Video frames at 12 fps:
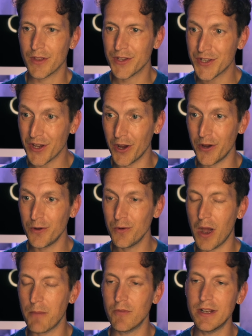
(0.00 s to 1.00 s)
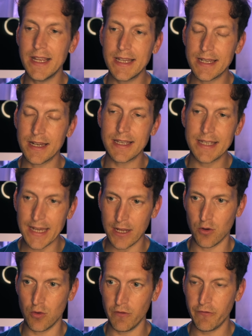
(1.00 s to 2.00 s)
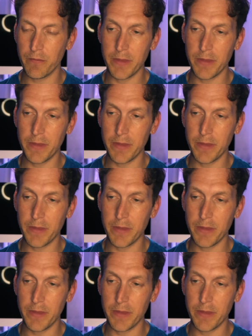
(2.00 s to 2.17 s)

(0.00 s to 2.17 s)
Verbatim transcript: So, I'm releasing a single from